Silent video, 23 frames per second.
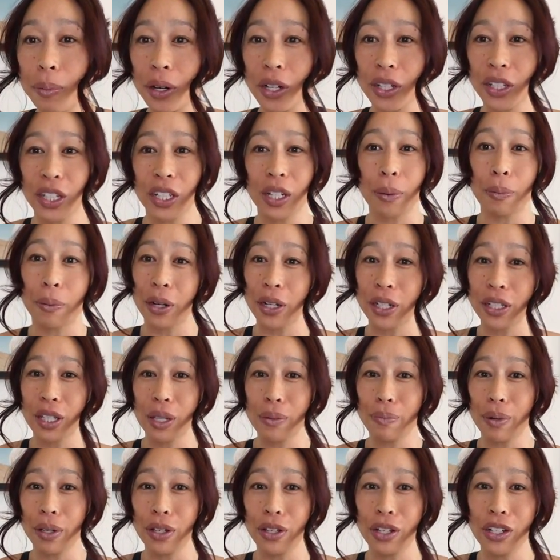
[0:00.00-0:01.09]
person to person,
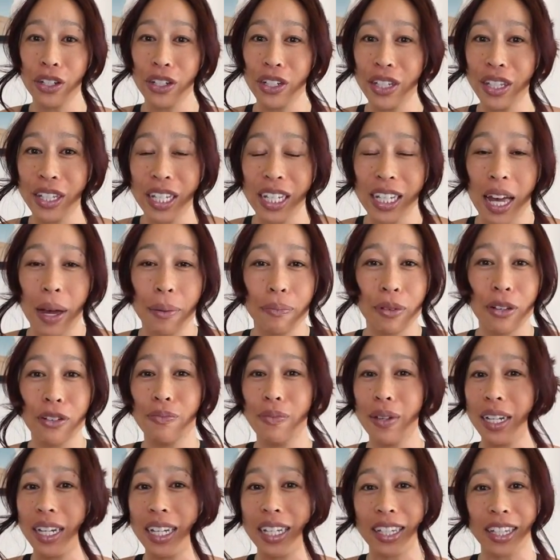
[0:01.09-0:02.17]
but you can just see that
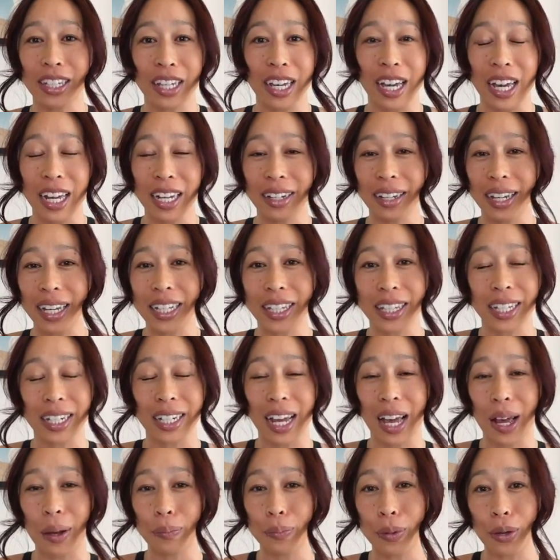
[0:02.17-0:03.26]
movement is good. It's going to
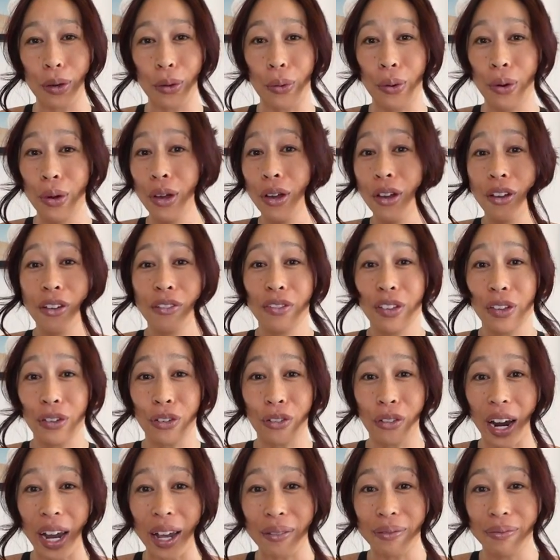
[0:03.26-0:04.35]
help you feel
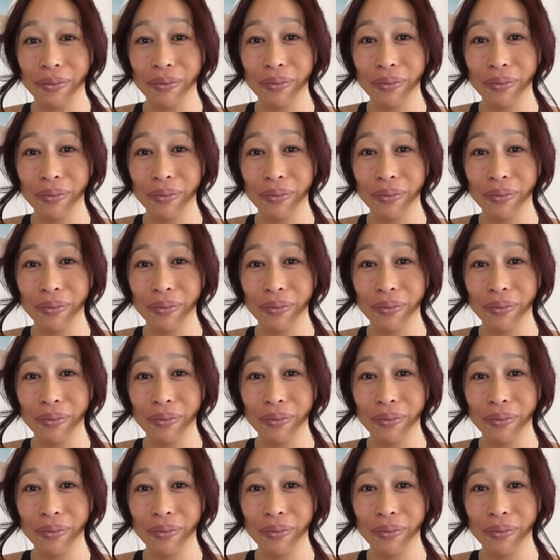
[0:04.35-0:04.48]
great.